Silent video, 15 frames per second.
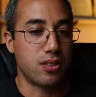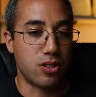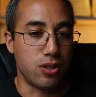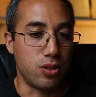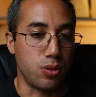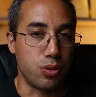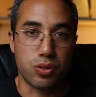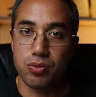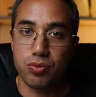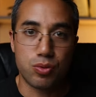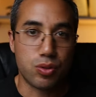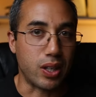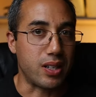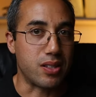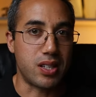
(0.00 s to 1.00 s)
to
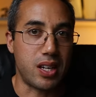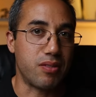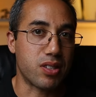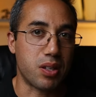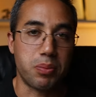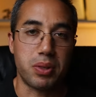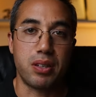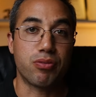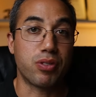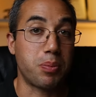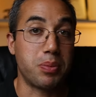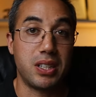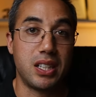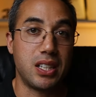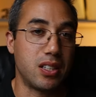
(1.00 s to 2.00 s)
try to save somebody from
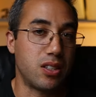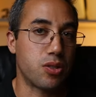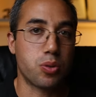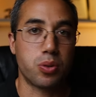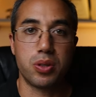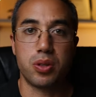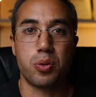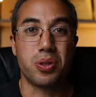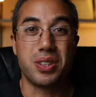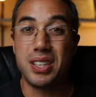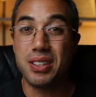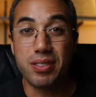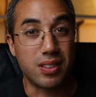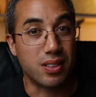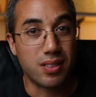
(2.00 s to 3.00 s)
an eating disorder or
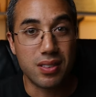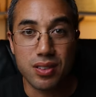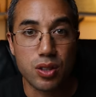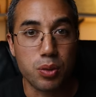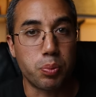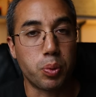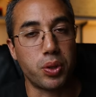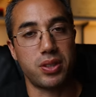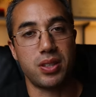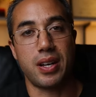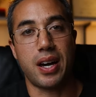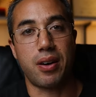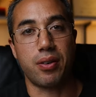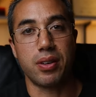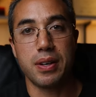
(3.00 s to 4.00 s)
even to point it
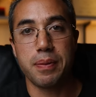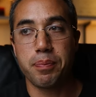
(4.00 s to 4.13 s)
out.